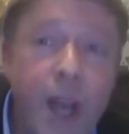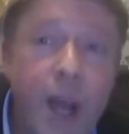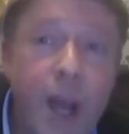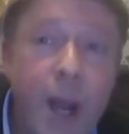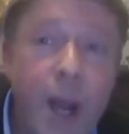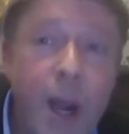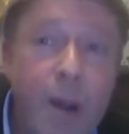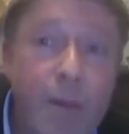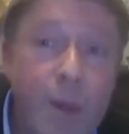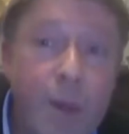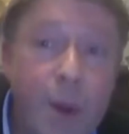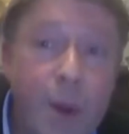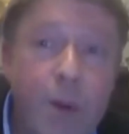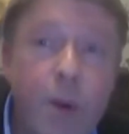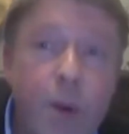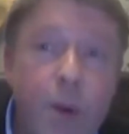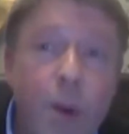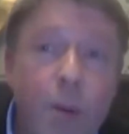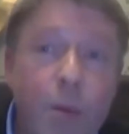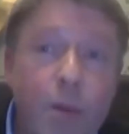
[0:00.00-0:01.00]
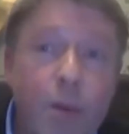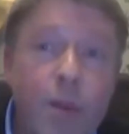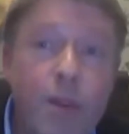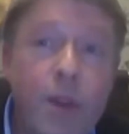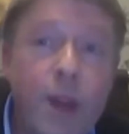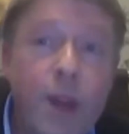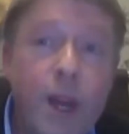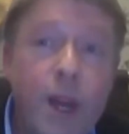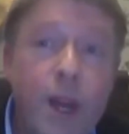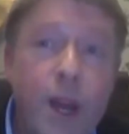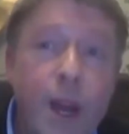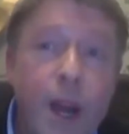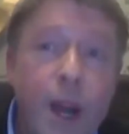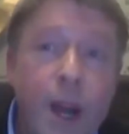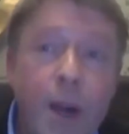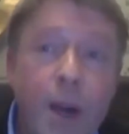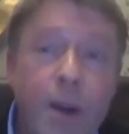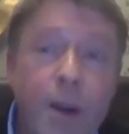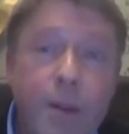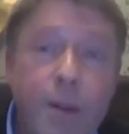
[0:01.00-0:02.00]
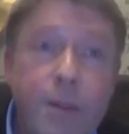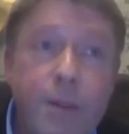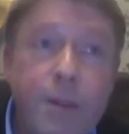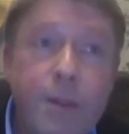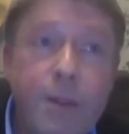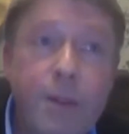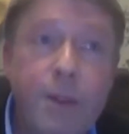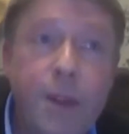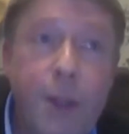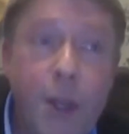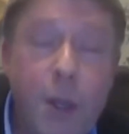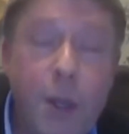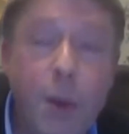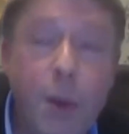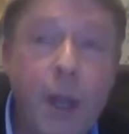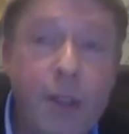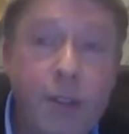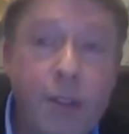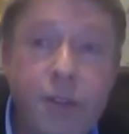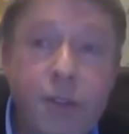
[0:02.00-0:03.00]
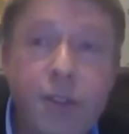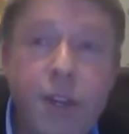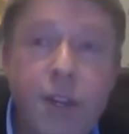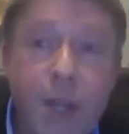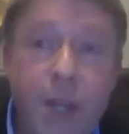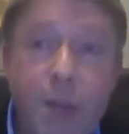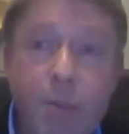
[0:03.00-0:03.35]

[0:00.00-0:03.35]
of the growth of the U S G D